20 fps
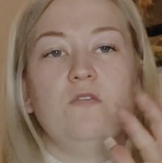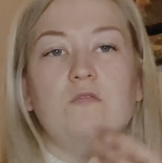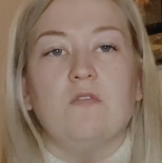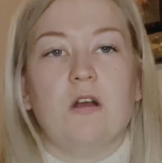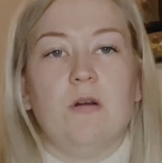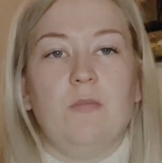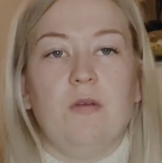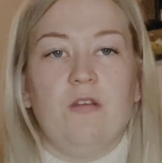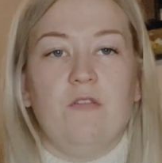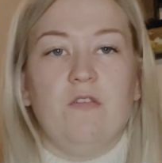
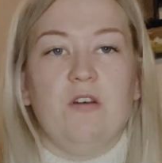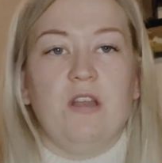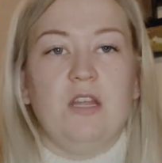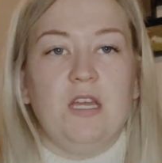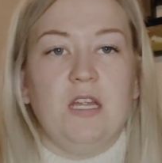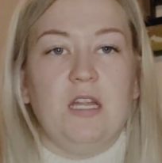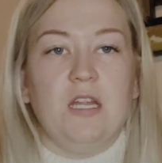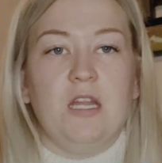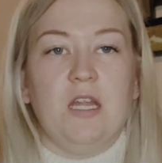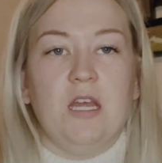grab it if I
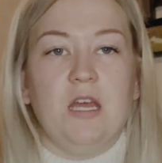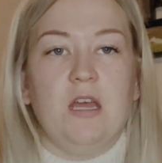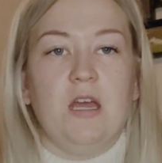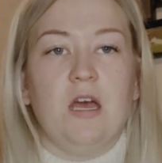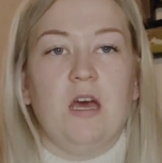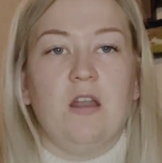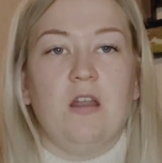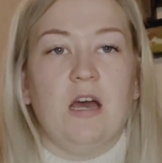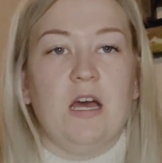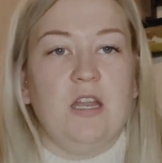needed it,
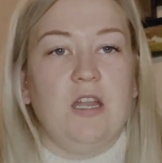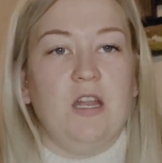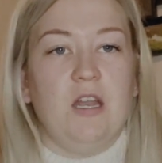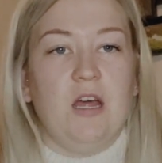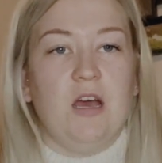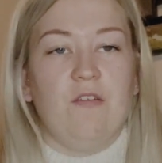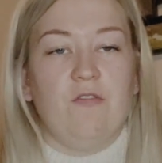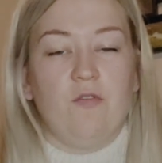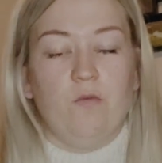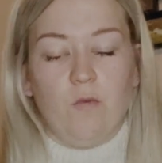and I didn't
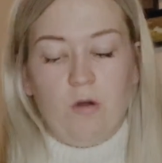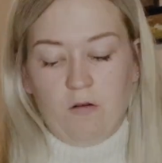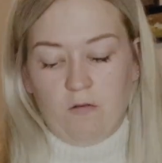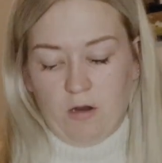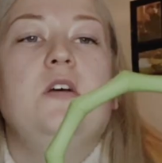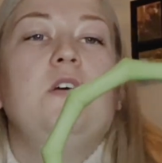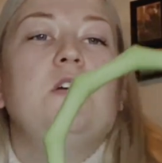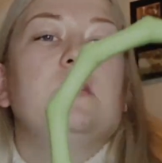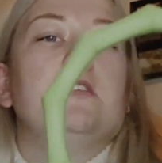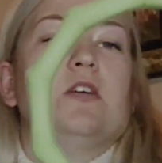have to
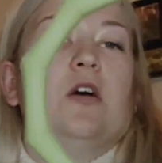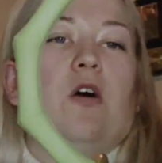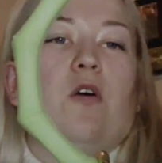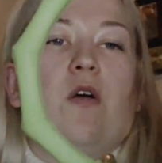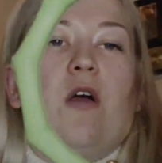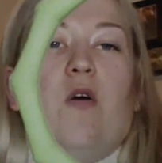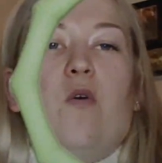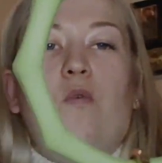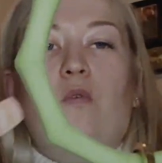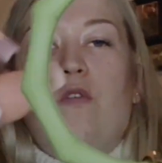worry. So
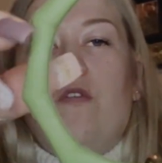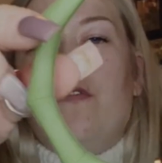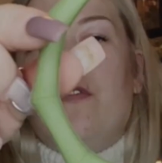all of